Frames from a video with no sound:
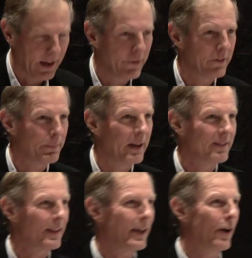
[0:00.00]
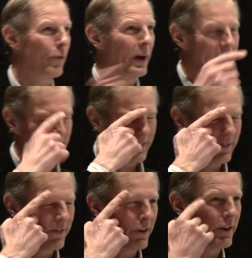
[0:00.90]
I was bicycling out west
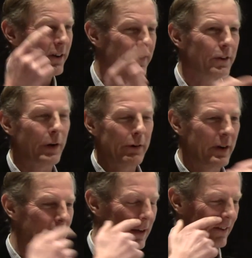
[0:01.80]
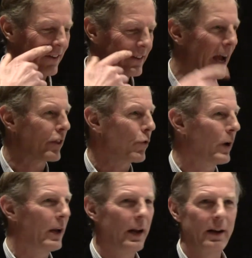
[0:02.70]
a few years ago out in
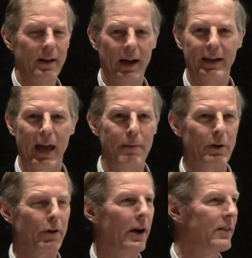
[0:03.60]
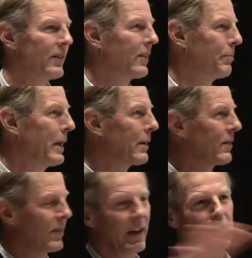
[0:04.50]
Saskatchewan, and I came across this big
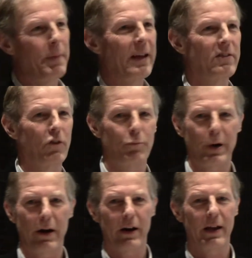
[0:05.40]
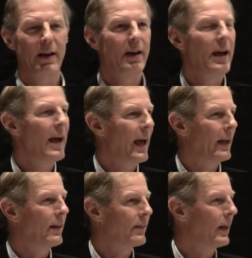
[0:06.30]
expanse of prairie,
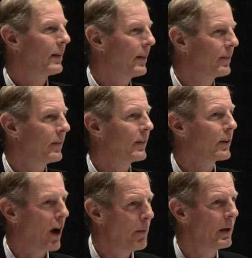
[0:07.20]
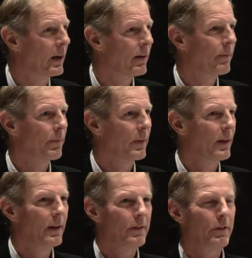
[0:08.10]
and it said, this is the common.
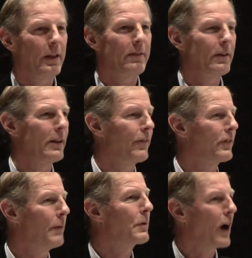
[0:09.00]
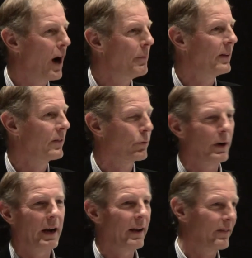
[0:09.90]
So they still have some commons
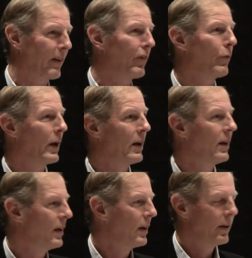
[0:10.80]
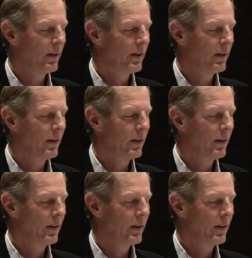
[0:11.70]
where I guess everyone